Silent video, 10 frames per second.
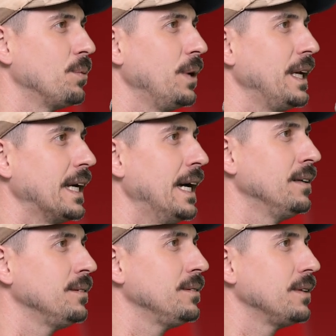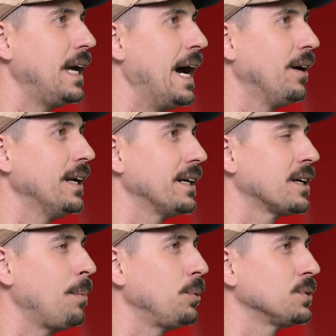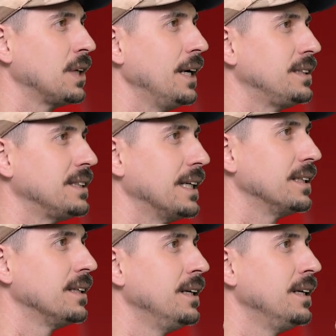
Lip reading: weekend out at a couple sites that